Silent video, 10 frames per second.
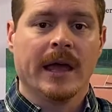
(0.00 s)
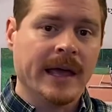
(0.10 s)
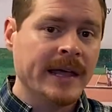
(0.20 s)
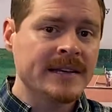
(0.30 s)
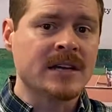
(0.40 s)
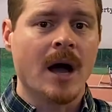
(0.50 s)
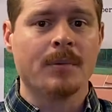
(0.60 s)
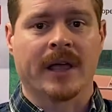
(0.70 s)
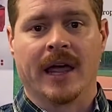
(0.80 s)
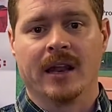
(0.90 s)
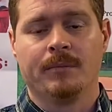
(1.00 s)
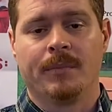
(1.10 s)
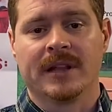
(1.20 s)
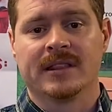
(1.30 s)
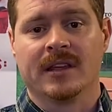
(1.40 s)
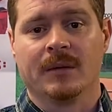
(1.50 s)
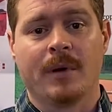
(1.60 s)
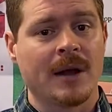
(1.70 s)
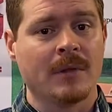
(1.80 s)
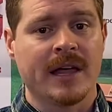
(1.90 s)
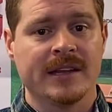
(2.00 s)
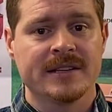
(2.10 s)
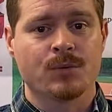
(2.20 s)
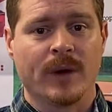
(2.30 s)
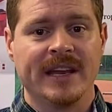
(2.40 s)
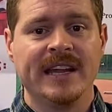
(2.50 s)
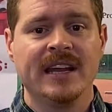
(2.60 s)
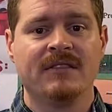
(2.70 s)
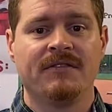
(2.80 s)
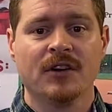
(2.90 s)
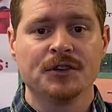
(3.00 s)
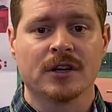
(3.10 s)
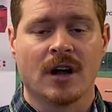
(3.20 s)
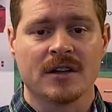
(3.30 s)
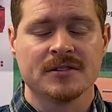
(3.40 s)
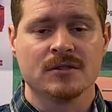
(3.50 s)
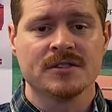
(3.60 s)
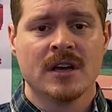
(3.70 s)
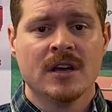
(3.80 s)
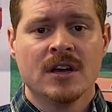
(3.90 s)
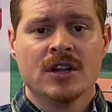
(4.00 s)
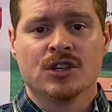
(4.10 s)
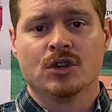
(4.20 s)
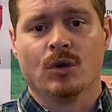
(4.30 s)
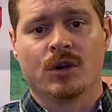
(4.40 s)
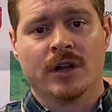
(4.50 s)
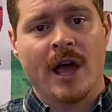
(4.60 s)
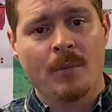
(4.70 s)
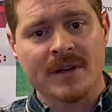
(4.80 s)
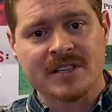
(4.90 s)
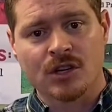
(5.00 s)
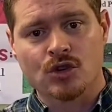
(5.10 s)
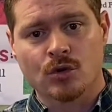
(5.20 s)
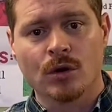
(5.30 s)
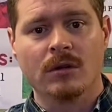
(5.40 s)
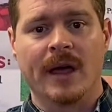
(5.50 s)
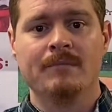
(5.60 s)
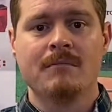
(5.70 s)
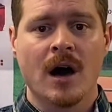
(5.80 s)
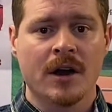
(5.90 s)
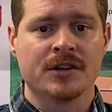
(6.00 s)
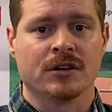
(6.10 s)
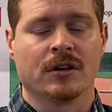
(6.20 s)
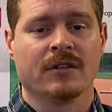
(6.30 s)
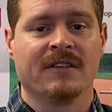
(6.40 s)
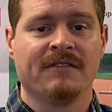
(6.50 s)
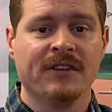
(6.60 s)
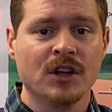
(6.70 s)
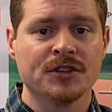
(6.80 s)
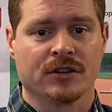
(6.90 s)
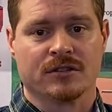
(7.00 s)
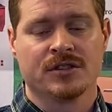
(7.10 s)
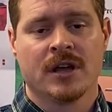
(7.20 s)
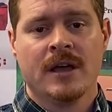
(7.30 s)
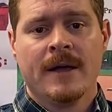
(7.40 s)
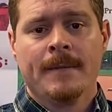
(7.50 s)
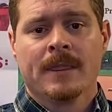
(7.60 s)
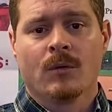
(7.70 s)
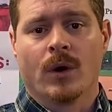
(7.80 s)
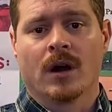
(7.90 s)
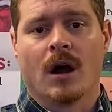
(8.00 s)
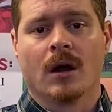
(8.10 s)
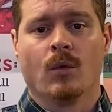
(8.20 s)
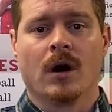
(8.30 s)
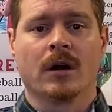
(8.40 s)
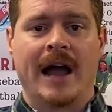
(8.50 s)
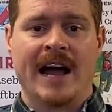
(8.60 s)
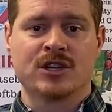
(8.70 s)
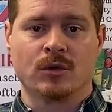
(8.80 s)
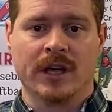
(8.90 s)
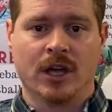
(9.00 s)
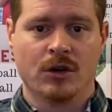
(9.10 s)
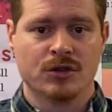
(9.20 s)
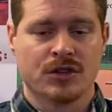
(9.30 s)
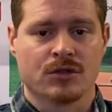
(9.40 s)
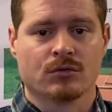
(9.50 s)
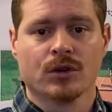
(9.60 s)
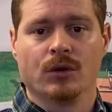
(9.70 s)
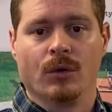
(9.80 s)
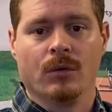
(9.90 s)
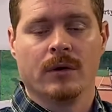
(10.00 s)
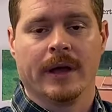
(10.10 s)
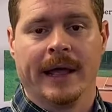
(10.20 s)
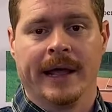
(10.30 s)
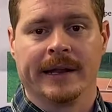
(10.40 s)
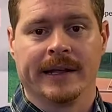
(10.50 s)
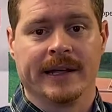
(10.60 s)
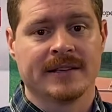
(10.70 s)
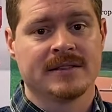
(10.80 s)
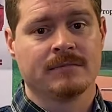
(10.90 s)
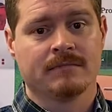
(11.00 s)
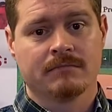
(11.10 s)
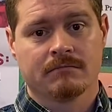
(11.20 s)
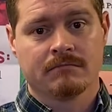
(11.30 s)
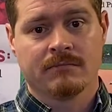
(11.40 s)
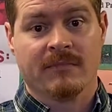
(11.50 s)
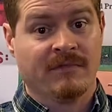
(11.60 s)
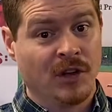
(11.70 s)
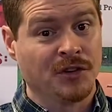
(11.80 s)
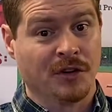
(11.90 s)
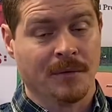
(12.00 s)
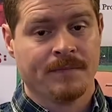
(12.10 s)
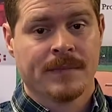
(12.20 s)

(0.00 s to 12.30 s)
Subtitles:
It is complicated, but the bottom line is we needed filter consoles to help us control and monitor the filters where our water actually goes through and gets filtered.